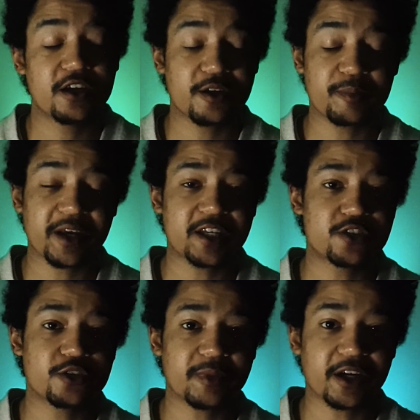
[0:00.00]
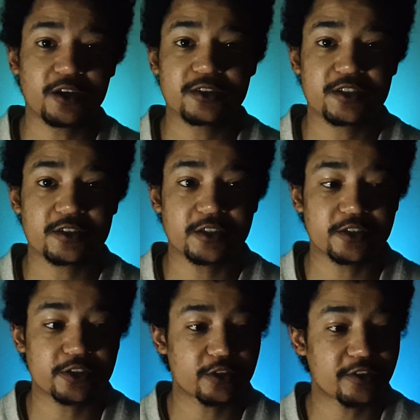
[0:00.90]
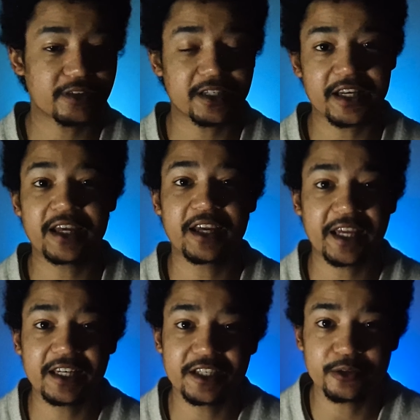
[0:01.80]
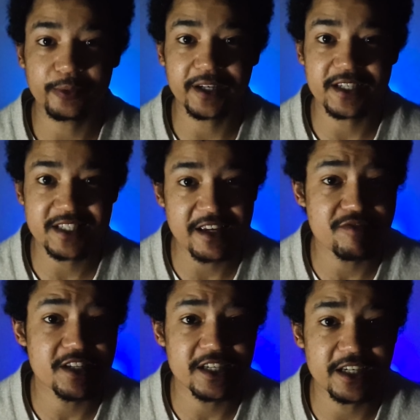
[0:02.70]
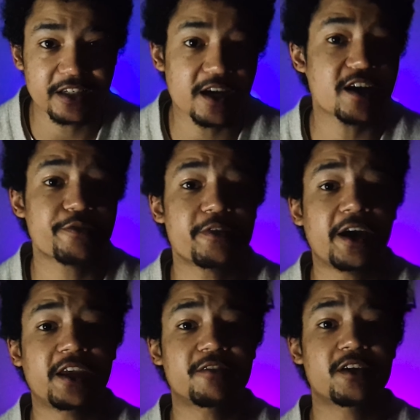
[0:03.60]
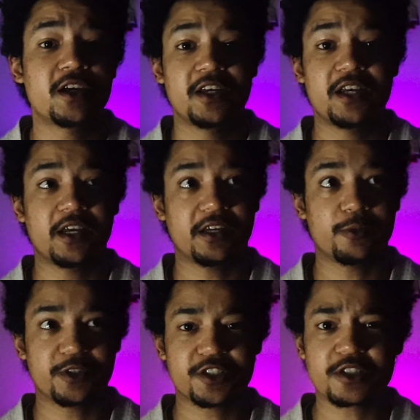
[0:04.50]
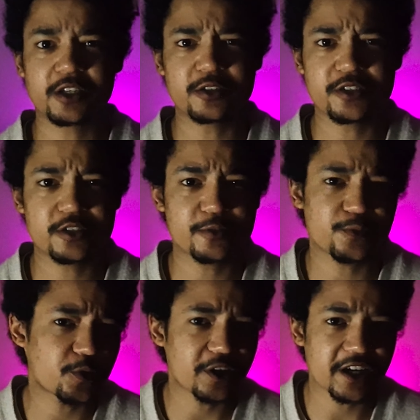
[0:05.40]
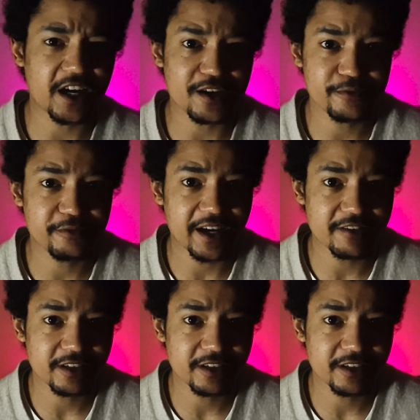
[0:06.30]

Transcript: compared to my old solution of Alienware 17R5, which is closer to 4.5–5